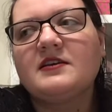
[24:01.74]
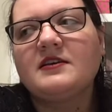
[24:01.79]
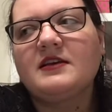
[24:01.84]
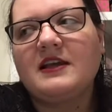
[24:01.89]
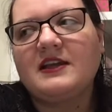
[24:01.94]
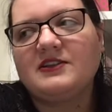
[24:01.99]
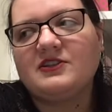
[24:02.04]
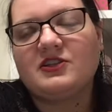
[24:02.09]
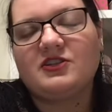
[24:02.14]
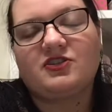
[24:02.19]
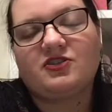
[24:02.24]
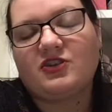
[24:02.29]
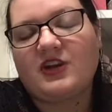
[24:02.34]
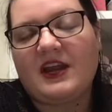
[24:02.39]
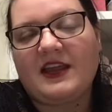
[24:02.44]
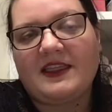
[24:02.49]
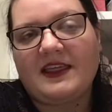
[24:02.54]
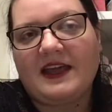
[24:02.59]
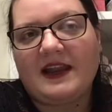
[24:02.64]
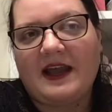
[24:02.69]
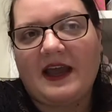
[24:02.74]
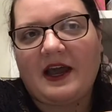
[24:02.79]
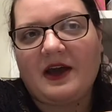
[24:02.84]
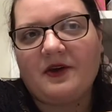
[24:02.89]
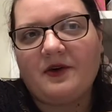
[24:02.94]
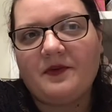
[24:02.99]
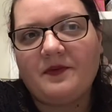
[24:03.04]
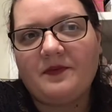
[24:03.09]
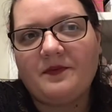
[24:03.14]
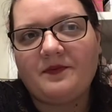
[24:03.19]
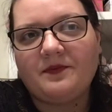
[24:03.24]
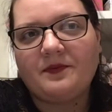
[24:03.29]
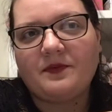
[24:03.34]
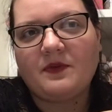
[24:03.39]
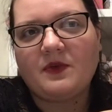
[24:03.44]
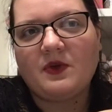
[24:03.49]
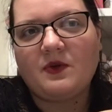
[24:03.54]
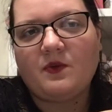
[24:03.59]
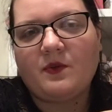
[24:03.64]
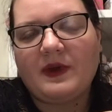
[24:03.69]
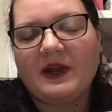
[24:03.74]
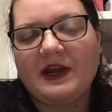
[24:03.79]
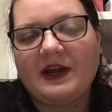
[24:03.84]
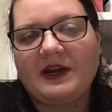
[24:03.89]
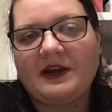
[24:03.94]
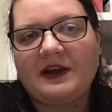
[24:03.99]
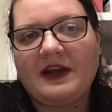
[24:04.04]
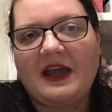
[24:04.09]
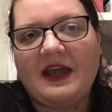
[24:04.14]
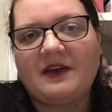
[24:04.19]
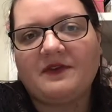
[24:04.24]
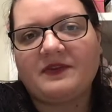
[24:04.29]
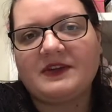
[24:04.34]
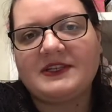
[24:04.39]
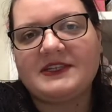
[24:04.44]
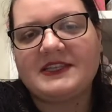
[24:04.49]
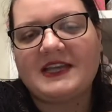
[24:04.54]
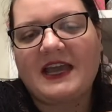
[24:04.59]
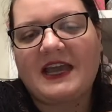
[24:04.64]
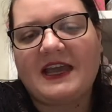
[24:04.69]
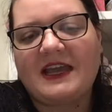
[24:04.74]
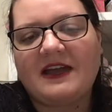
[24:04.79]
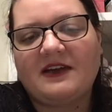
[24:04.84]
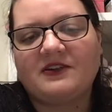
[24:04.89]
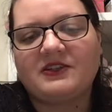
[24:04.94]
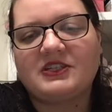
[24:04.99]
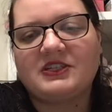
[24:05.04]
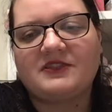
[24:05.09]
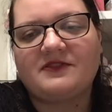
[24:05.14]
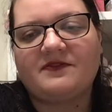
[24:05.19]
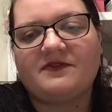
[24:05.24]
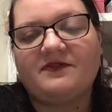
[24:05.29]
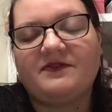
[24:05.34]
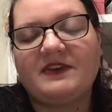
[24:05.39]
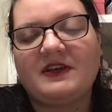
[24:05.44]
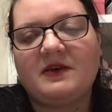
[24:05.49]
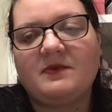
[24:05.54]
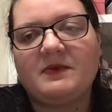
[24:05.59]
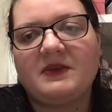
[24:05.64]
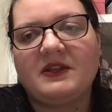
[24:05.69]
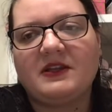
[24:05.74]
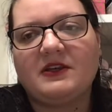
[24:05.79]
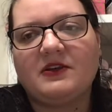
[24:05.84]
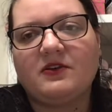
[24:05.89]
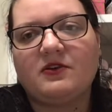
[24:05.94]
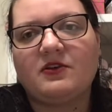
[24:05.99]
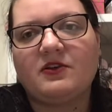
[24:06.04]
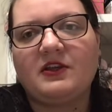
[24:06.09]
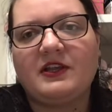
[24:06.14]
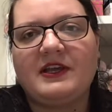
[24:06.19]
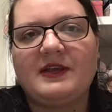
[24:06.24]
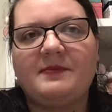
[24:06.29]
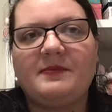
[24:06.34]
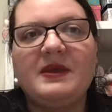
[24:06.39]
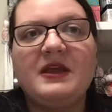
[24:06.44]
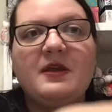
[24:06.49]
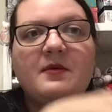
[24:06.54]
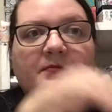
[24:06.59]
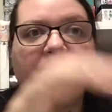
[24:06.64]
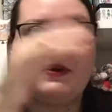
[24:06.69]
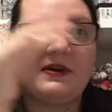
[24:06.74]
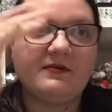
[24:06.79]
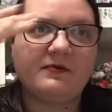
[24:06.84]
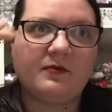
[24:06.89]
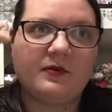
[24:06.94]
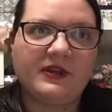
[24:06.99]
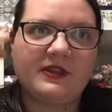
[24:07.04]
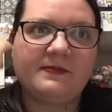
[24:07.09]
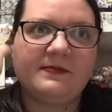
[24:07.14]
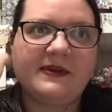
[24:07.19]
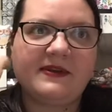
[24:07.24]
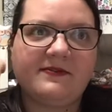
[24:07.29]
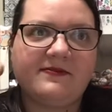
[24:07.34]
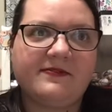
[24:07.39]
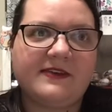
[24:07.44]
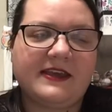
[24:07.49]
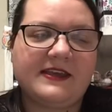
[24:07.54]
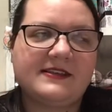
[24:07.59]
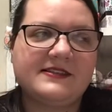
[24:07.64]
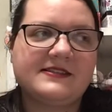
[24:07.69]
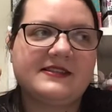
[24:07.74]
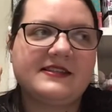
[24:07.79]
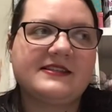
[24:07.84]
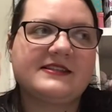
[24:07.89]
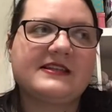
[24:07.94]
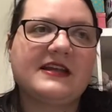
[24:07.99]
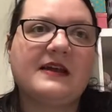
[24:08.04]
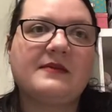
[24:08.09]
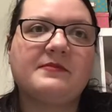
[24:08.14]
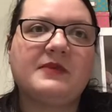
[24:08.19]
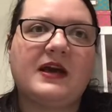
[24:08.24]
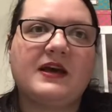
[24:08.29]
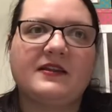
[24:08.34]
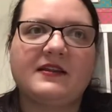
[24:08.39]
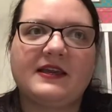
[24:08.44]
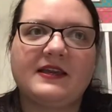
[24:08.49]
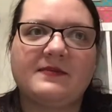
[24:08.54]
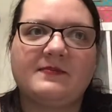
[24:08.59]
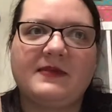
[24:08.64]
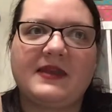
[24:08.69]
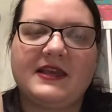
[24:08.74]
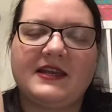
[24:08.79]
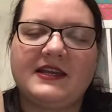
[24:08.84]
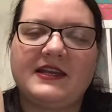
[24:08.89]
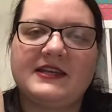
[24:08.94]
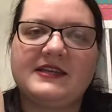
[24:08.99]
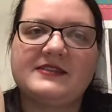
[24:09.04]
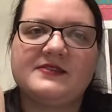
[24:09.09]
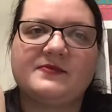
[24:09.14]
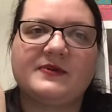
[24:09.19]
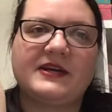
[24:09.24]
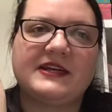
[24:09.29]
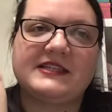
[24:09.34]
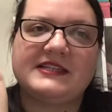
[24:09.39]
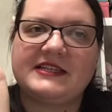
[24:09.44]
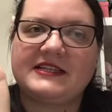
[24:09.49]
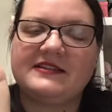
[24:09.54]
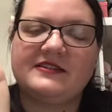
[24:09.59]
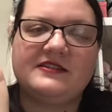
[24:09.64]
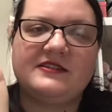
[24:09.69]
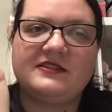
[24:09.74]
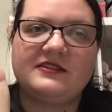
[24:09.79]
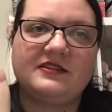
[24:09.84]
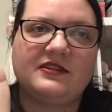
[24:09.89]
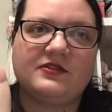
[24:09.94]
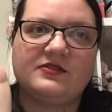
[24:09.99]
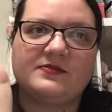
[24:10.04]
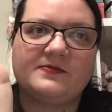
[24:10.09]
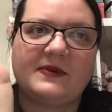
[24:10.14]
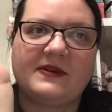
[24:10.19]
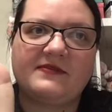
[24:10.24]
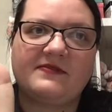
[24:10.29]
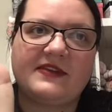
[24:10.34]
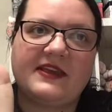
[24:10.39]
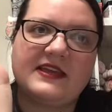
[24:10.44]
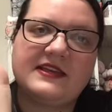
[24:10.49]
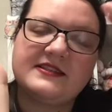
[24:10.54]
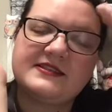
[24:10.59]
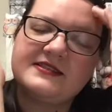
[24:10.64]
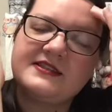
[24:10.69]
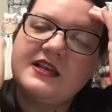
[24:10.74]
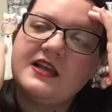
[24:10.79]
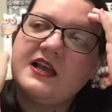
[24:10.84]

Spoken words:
And just try that out. Where every day I'll just film a little clip, but with my face this time, not like Mania's where I didn't use my face.